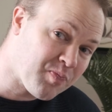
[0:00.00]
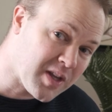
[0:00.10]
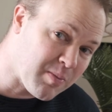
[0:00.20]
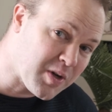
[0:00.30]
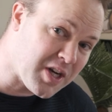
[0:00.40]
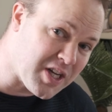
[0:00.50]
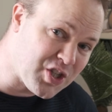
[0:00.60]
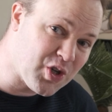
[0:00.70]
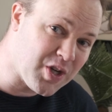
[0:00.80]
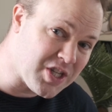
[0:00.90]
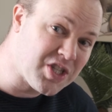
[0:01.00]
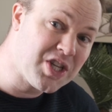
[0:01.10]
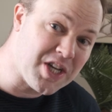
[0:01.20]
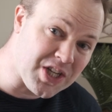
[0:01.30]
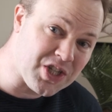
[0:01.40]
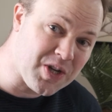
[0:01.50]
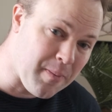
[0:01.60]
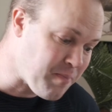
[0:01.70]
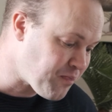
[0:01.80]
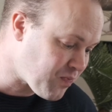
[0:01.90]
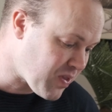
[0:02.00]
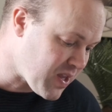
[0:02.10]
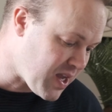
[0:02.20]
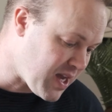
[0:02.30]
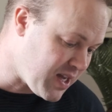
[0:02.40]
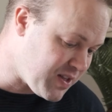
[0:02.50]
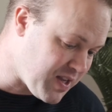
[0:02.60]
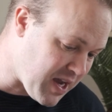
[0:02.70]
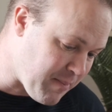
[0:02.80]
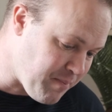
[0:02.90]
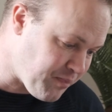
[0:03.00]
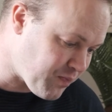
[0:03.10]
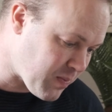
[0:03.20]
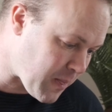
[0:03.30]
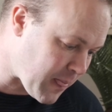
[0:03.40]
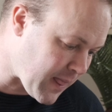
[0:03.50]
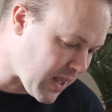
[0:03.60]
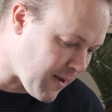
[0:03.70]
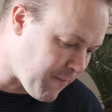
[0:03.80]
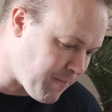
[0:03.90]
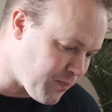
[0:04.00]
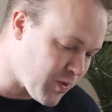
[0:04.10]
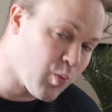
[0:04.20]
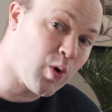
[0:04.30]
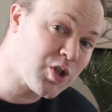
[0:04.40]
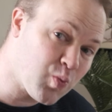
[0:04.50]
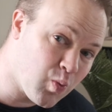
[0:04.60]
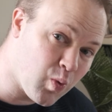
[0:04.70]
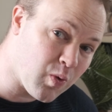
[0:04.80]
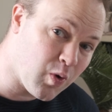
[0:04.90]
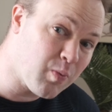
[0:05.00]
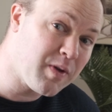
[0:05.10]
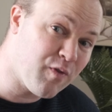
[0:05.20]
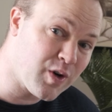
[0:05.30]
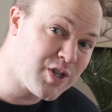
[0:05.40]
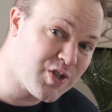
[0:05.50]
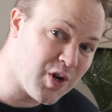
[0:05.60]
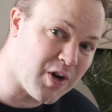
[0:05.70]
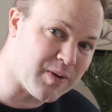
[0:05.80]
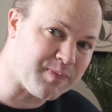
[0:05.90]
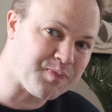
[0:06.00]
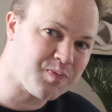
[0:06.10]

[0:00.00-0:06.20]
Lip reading: I'm gonna enjoy this dish, and then what will be for dessert?